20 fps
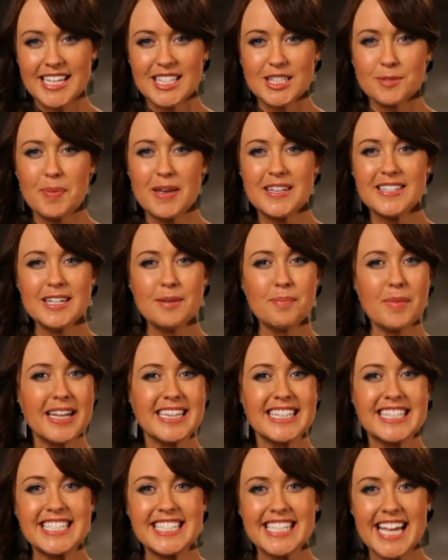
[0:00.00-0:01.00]
spending
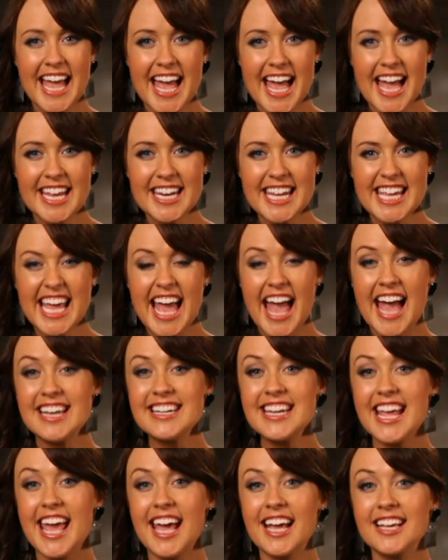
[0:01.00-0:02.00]
months tanning
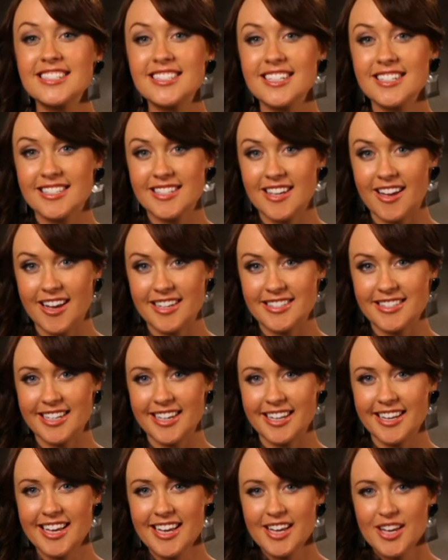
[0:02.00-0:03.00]
and
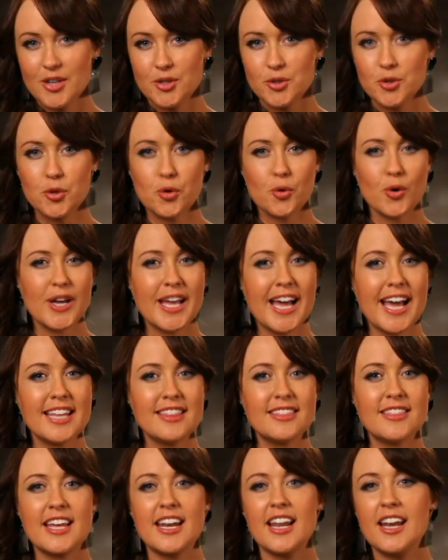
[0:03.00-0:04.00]
exercising to
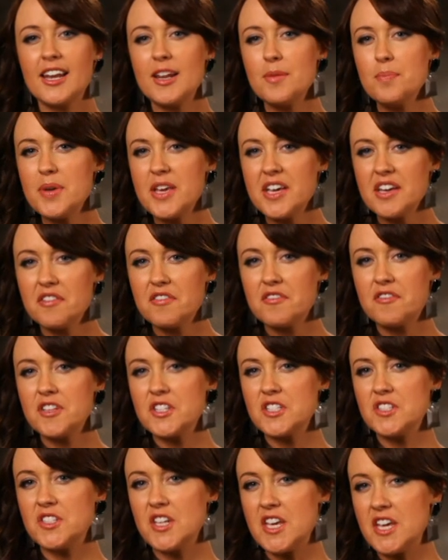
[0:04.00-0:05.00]
create that Olympian
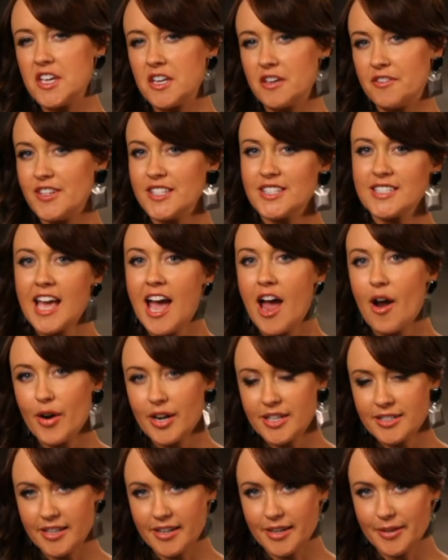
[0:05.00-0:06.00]
physique of his
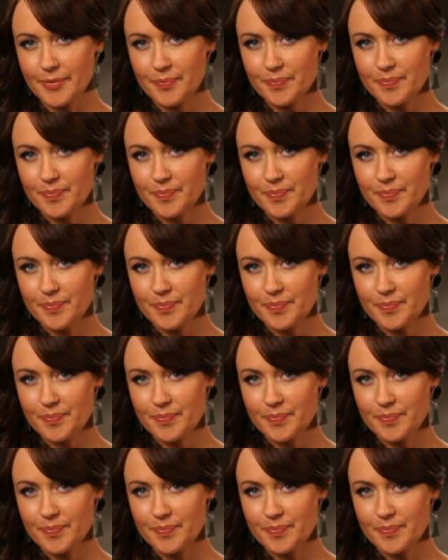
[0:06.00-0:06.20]
character.